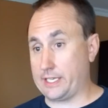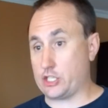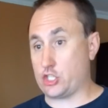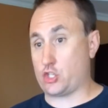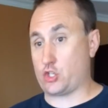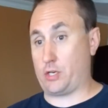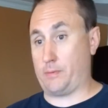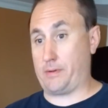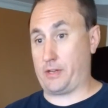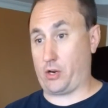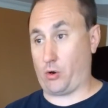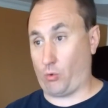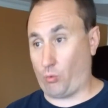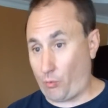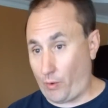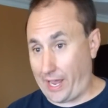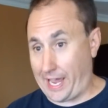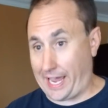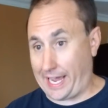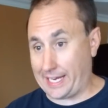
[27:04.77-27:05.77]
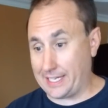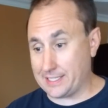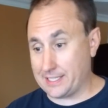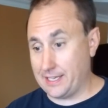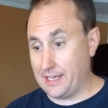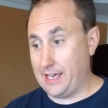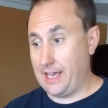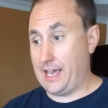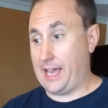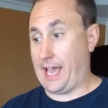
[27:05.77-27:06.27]
distribute your weight
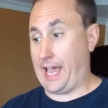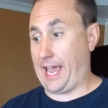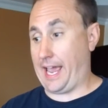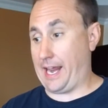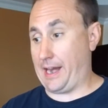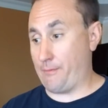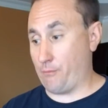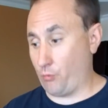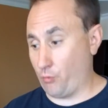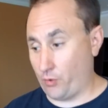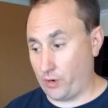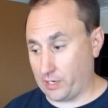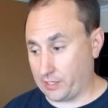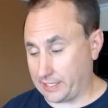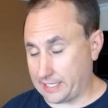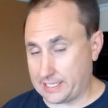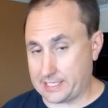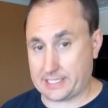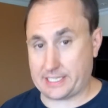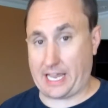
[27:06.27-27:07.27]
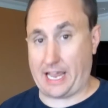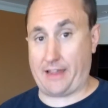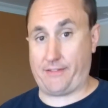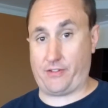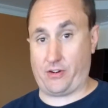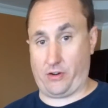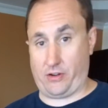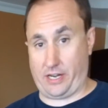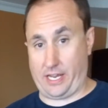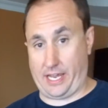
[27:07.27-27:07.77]
and really save
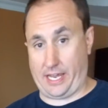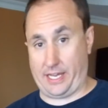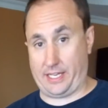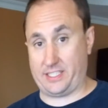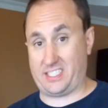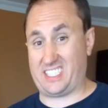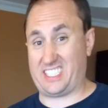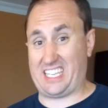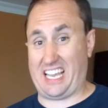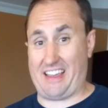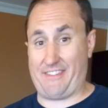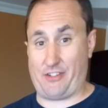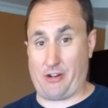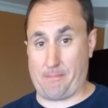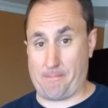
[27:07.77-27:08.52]
your knees, save your